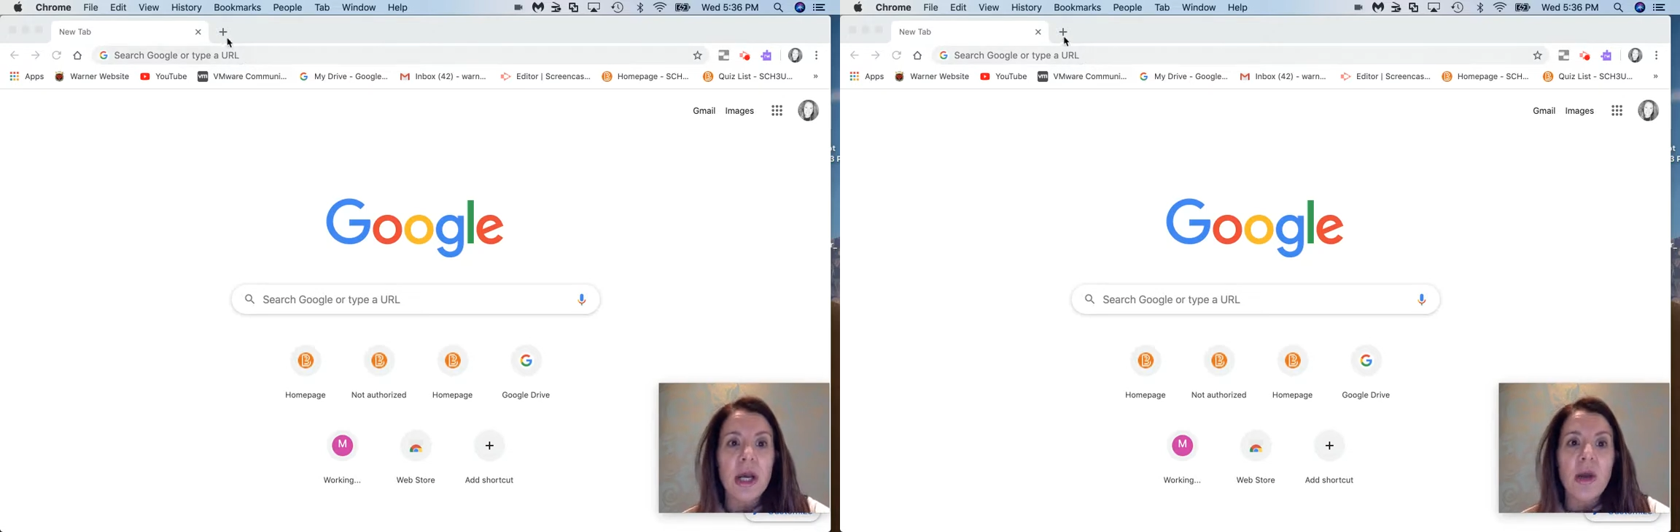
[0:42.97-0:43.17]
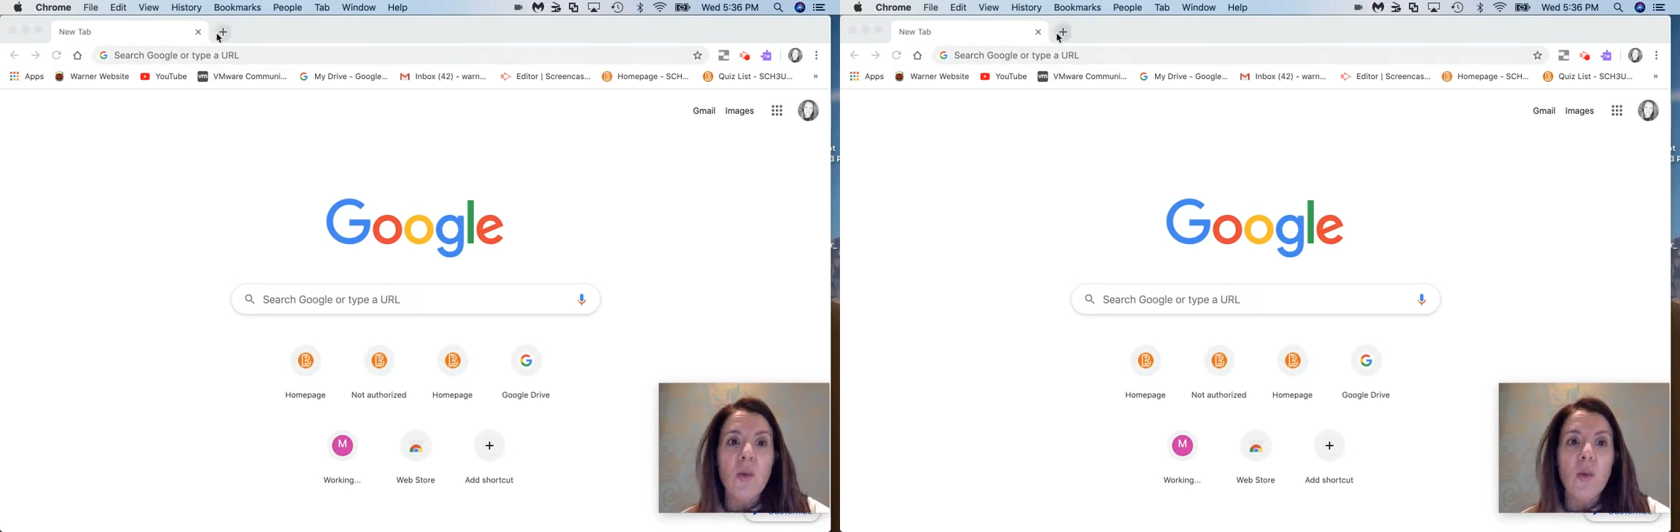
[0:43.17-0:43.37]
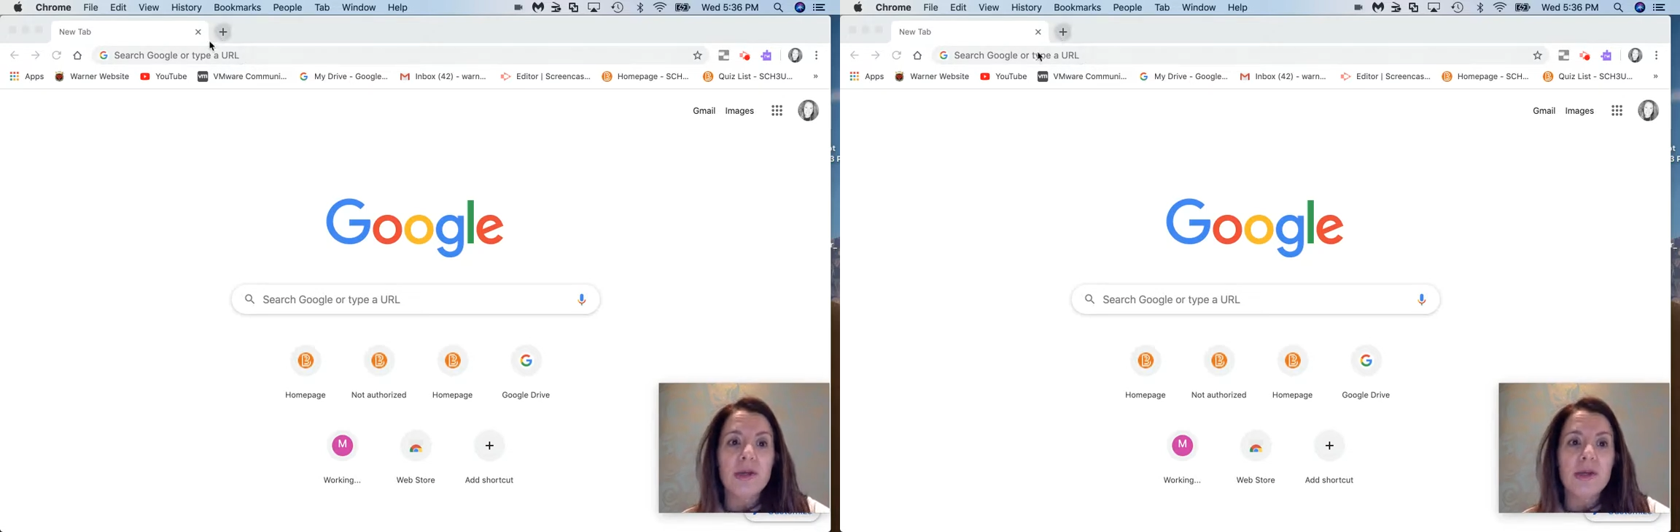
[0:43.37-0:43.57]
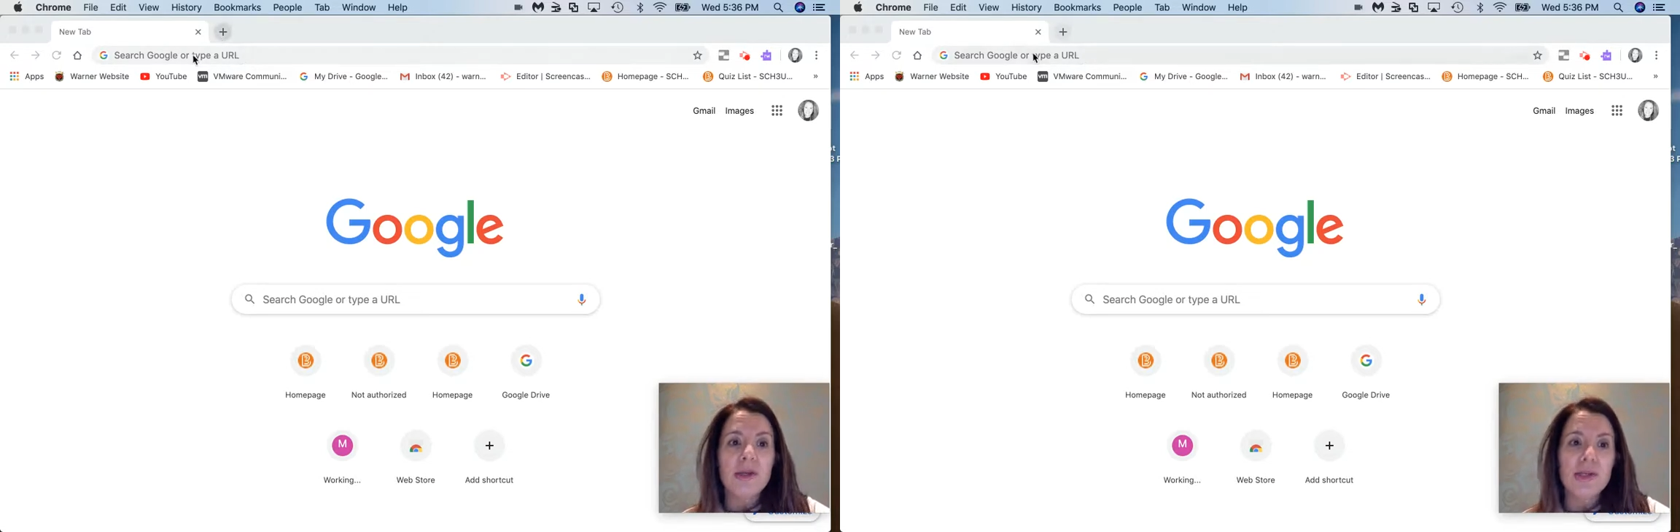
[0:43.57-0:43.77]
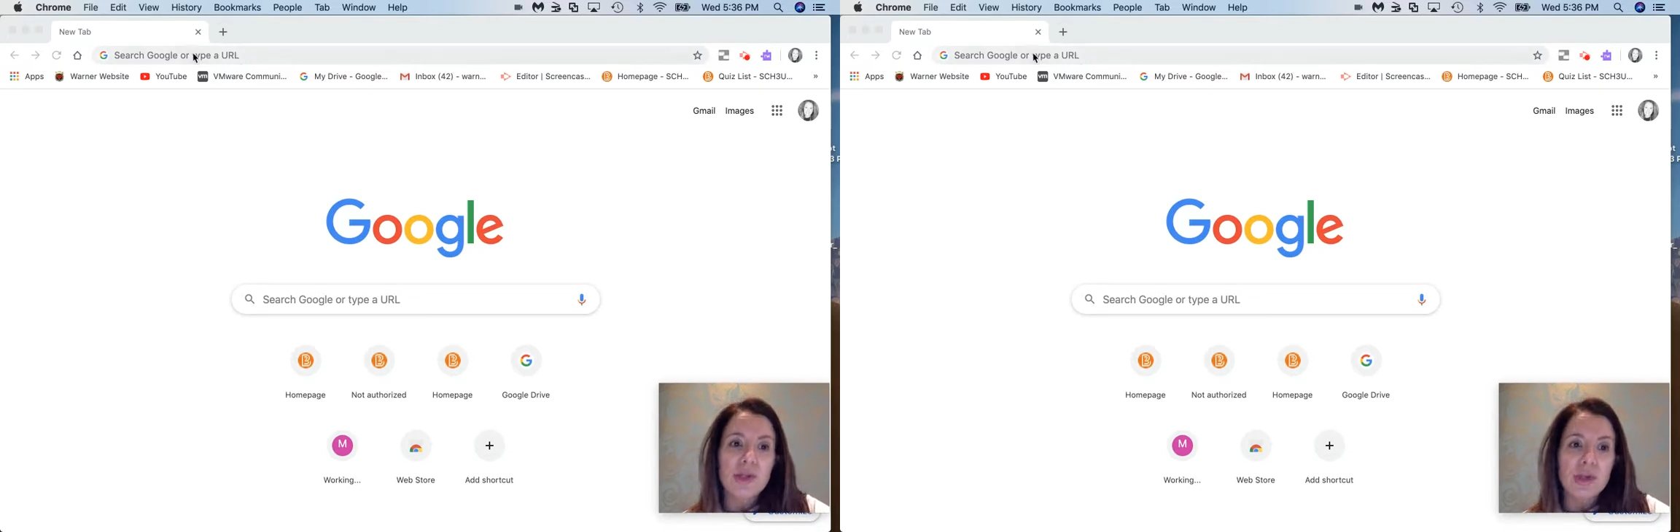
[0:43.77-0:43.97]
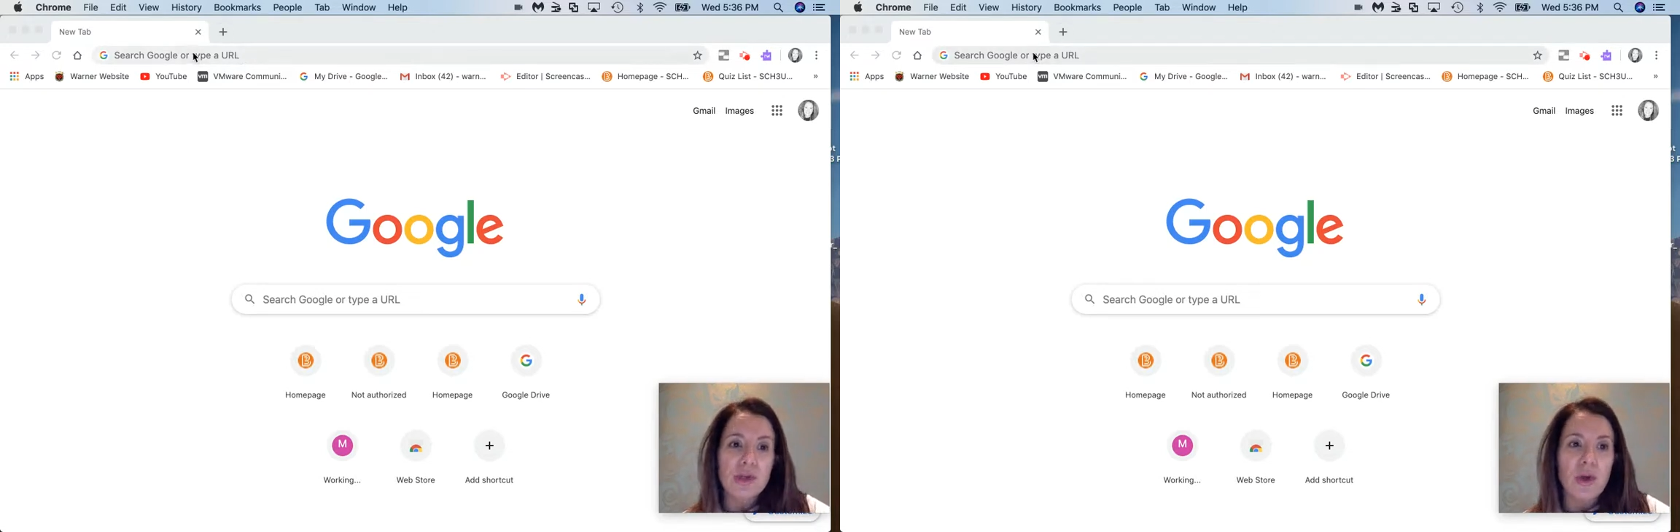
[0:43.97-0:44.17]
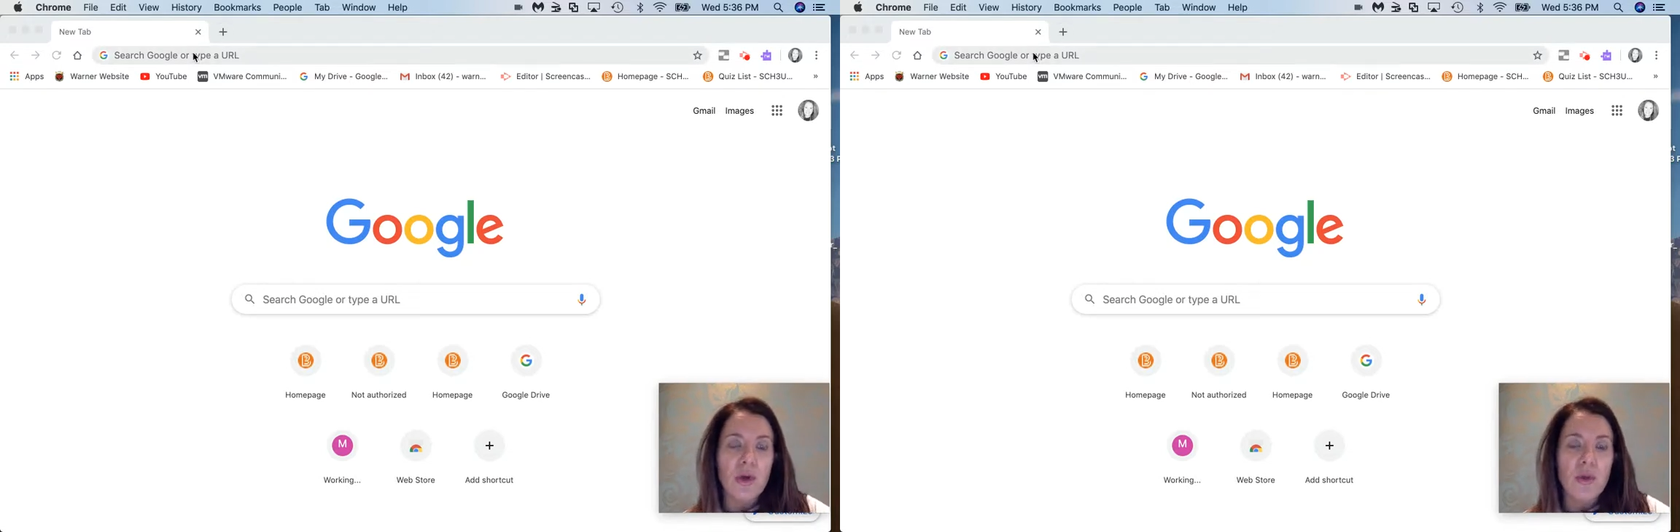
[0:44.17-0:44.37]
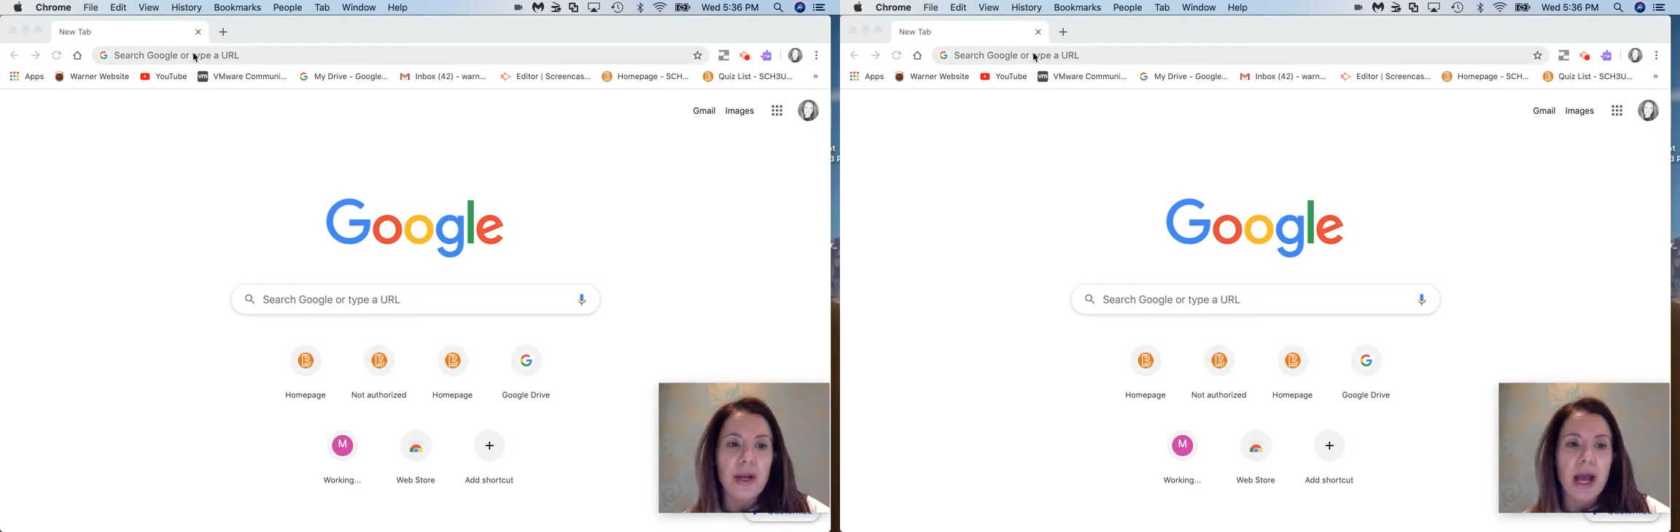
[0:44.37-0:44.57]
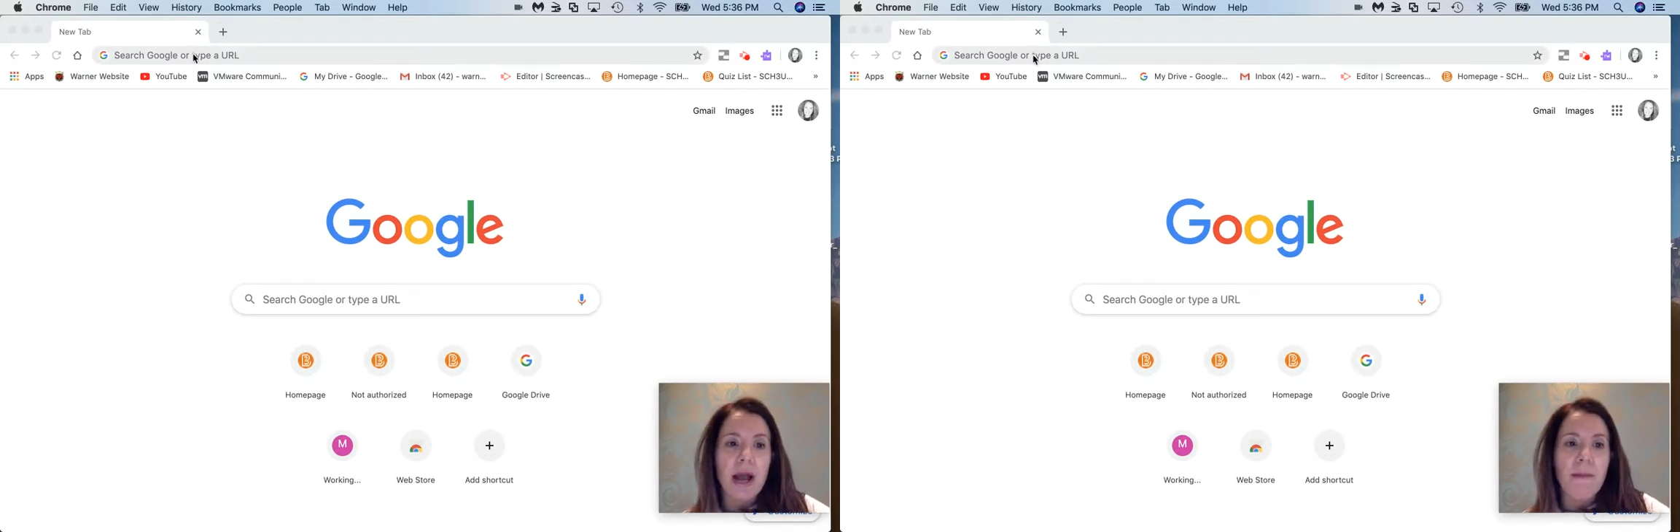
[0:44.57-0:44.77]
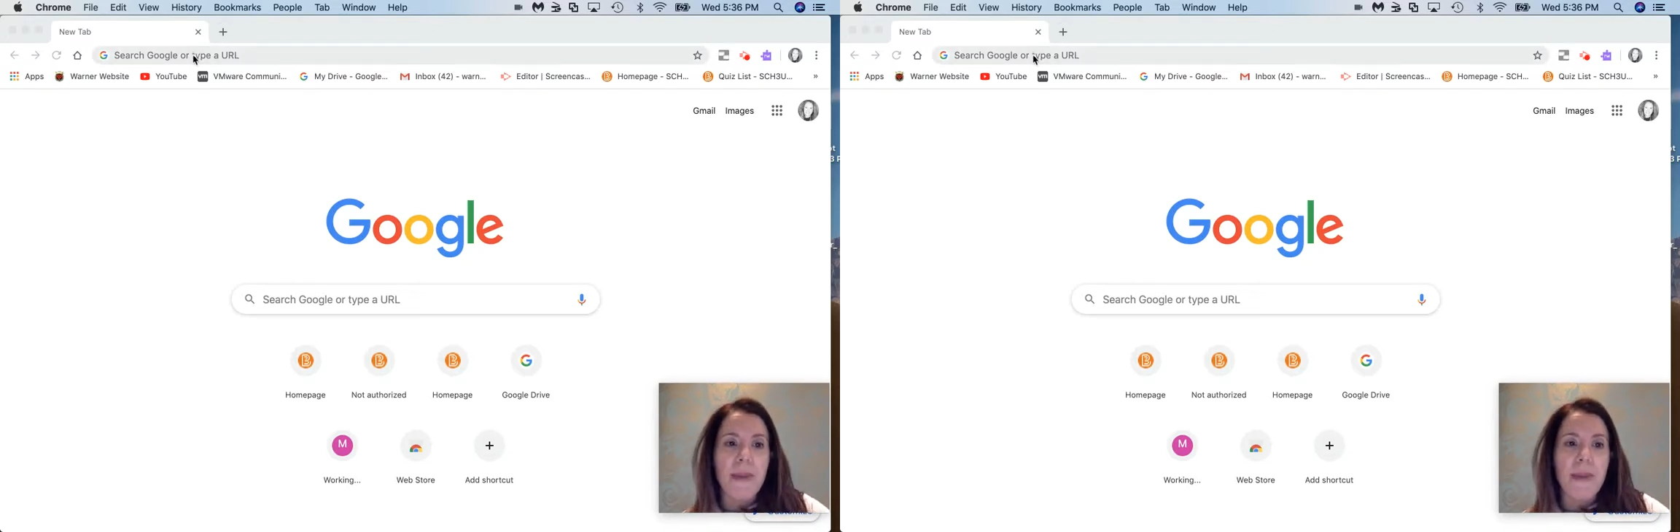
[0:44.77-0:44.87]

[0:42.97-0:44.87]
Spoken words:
What you'll do is you'll open up